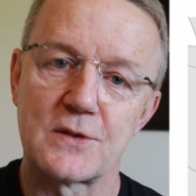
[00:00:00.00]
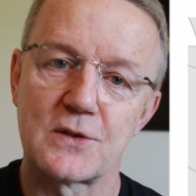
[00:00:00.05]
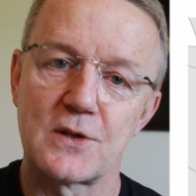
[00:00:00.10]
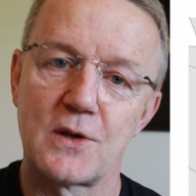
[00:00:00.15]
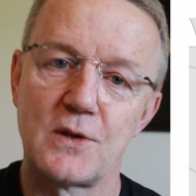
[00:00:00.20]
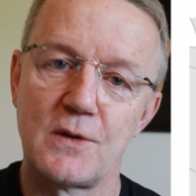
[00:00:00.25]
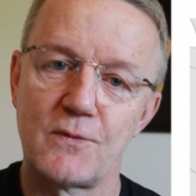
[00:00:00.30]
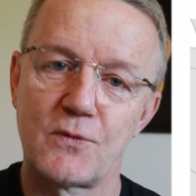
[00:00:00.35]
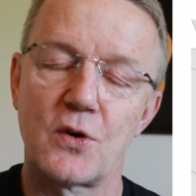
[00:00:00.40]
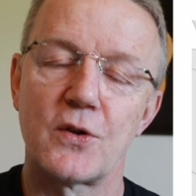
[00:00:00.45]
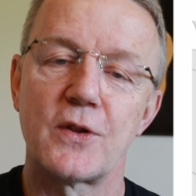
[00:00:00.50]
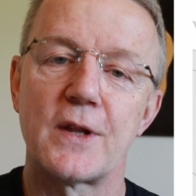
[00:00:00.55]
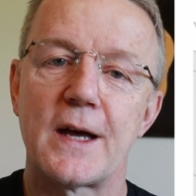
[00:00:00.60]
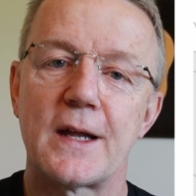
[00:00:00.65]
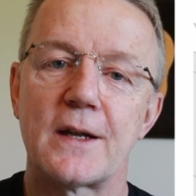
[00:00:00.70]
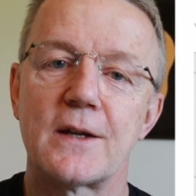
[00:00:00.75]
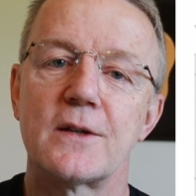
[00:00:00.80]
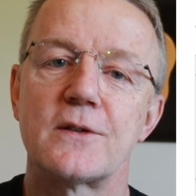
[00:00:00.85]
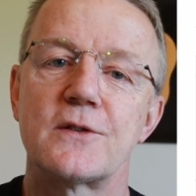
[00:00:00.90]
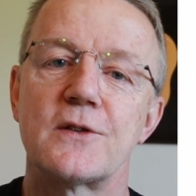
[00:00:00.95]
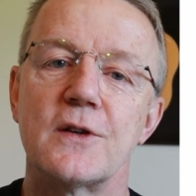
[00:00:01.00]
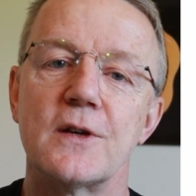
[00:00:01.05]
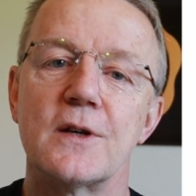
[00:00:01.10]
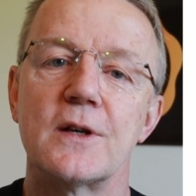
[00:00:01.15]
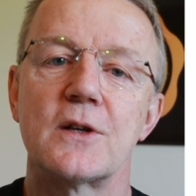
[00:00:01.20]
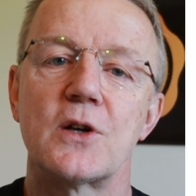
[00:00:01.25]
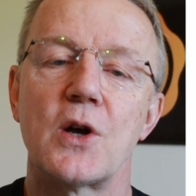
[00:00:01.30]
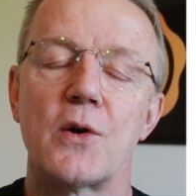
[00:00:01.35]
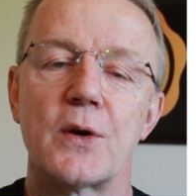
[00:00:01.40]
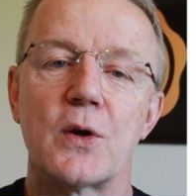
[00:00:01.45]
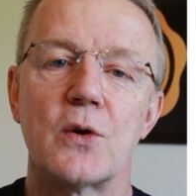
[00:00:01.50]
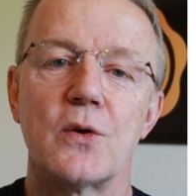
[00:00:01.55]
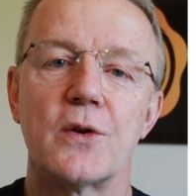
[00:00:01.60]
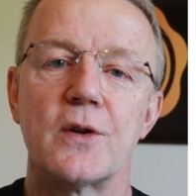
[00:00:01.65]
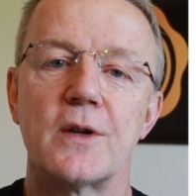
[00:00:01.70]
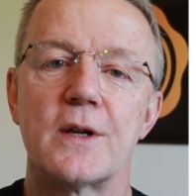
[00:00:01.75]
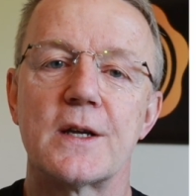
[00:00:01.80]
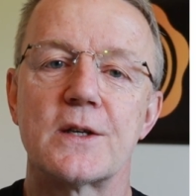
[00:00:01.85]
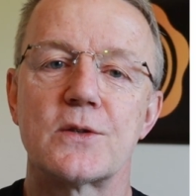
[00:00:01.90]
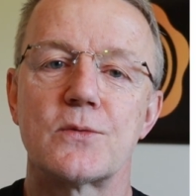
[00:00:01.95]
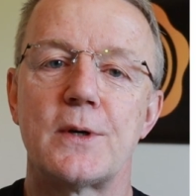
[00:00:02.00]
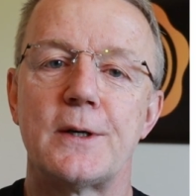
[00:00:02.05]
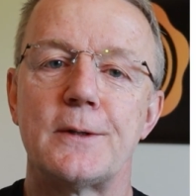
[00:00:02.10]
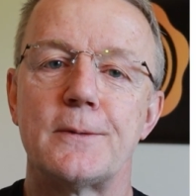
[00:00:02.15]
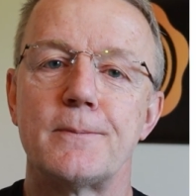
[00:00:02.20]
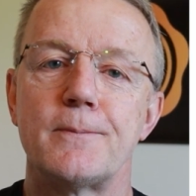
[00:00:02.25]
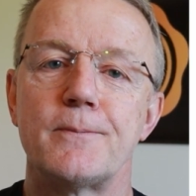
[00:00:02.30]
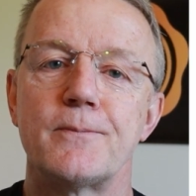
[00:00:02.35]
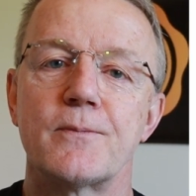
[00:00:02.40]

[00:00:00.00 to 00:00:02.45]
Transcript: So you've got that going on as well.